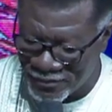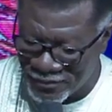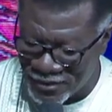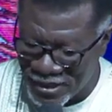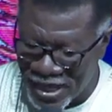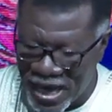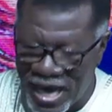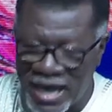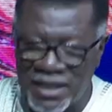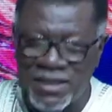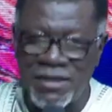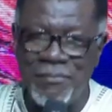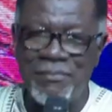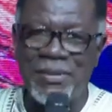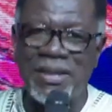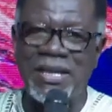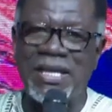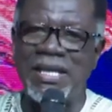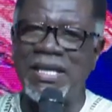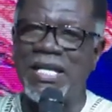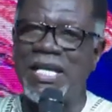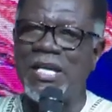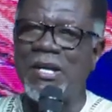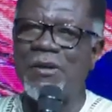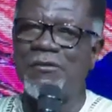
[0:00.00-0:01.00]
At the
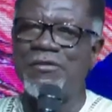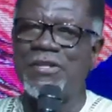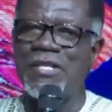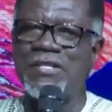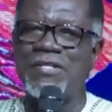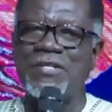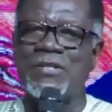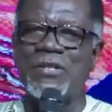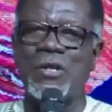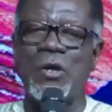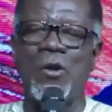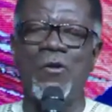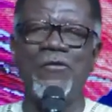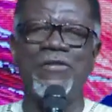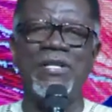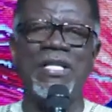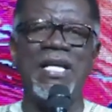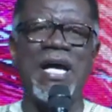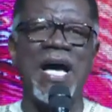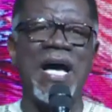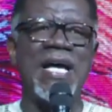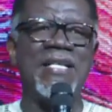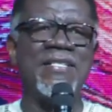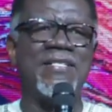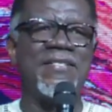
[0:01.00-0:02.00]
beginning of this COVID,
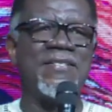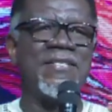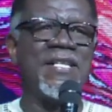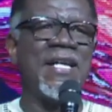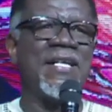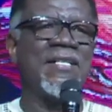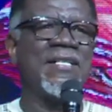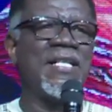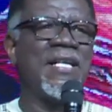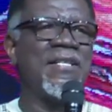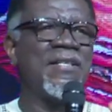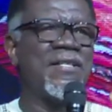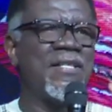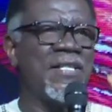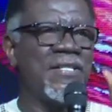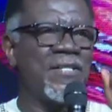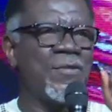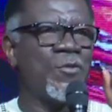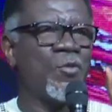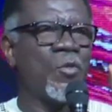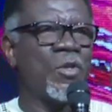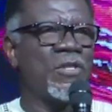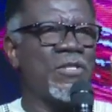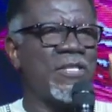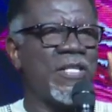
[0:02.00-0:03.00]
I said that
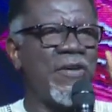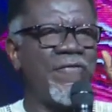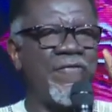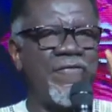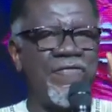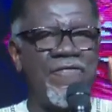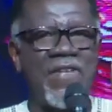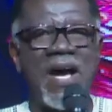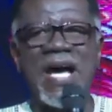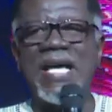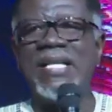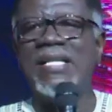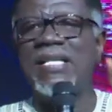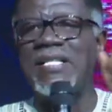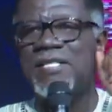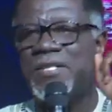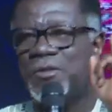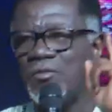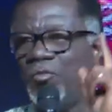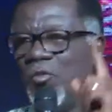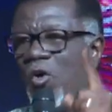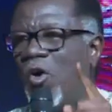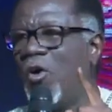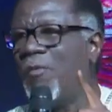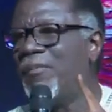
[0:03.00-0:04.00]
this was the finest
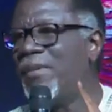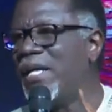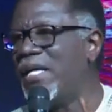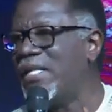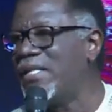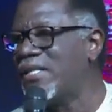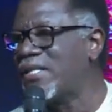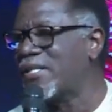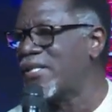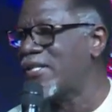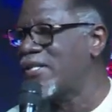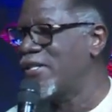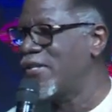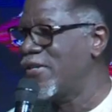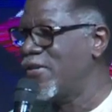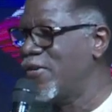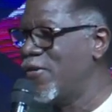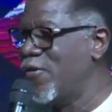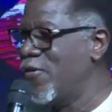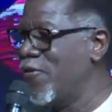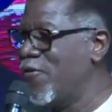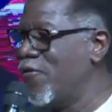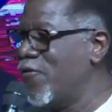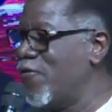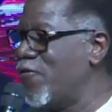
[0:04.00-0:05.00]
moment
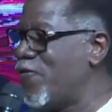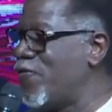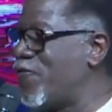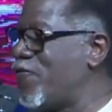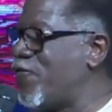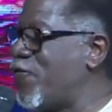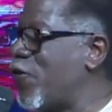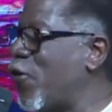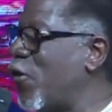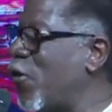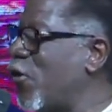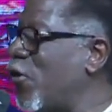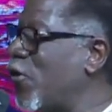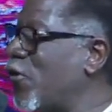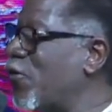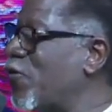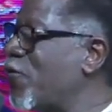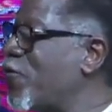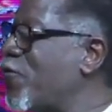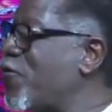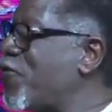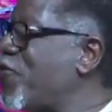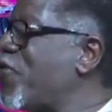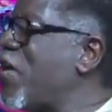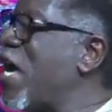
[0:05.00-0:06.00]
for
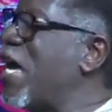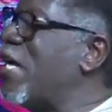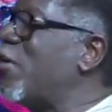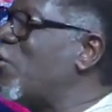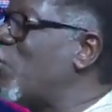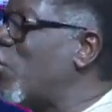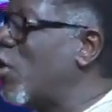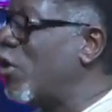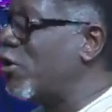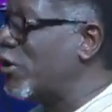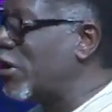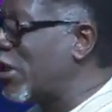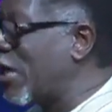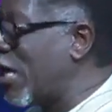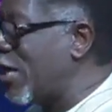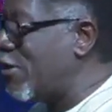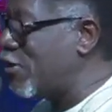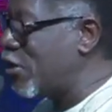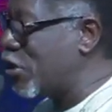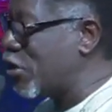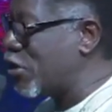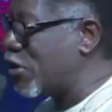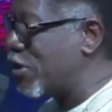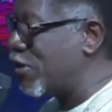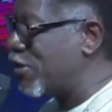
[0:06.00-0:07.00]
third world
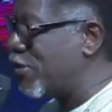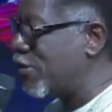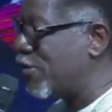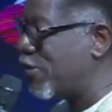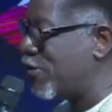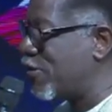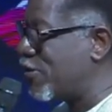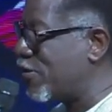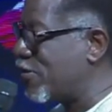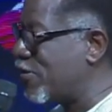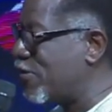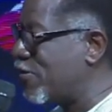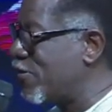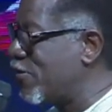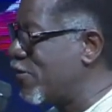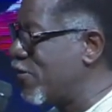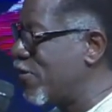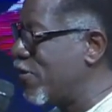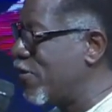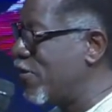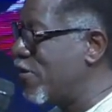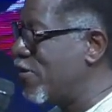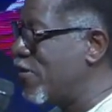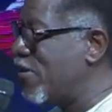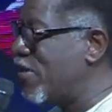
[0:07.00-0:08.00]
countries
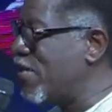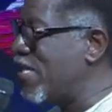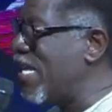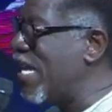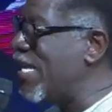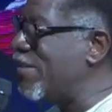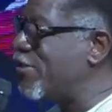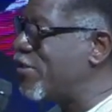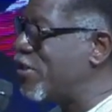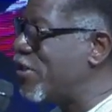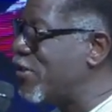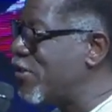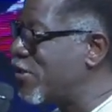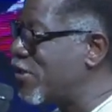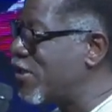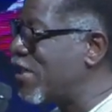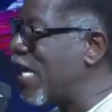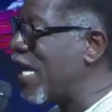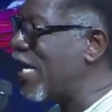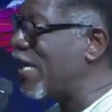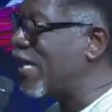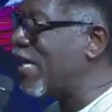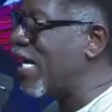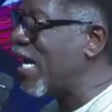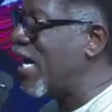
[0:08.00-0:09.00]
Nations
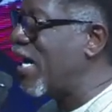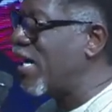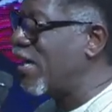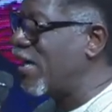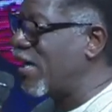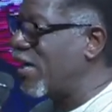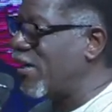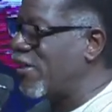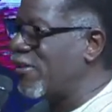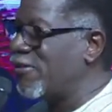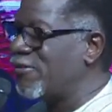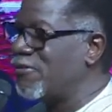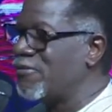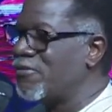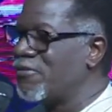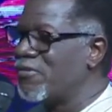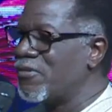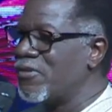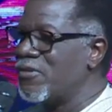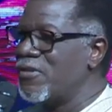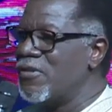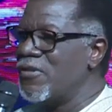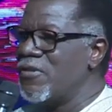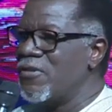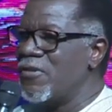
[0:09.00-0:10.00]
like Ghana,
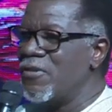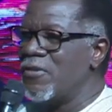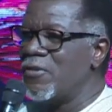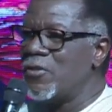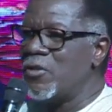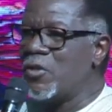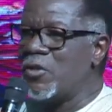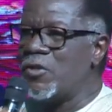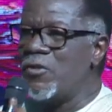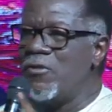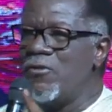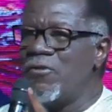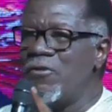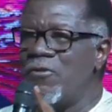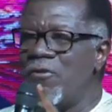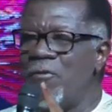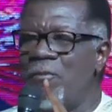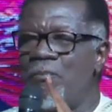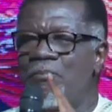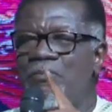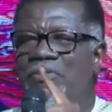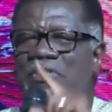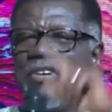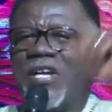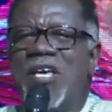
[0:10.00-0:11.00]

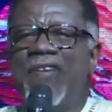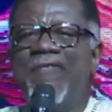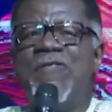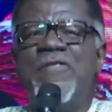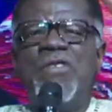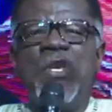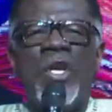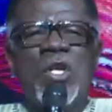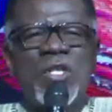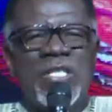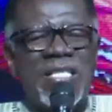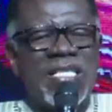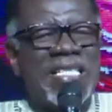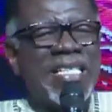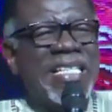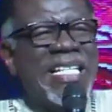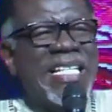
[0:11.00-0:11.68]
previously